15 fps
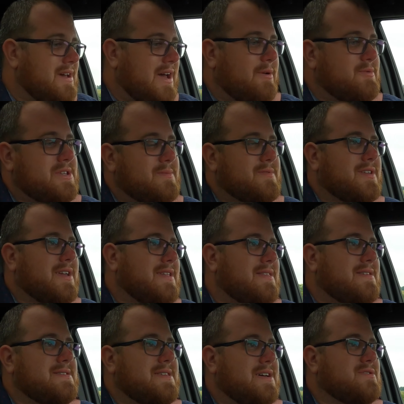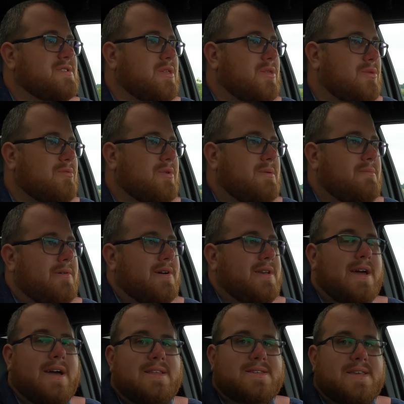I was able to get this down to
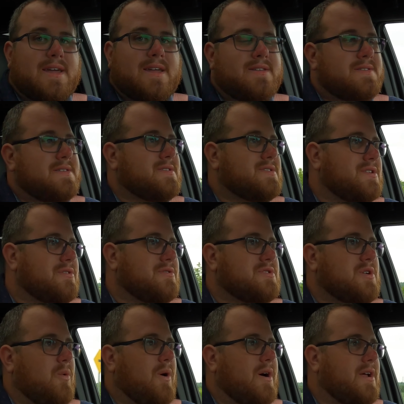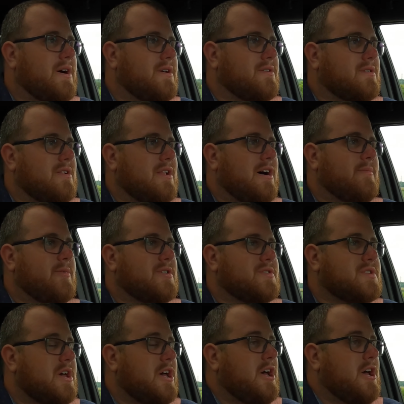3.9 seconds, 0 to 100 kilometers.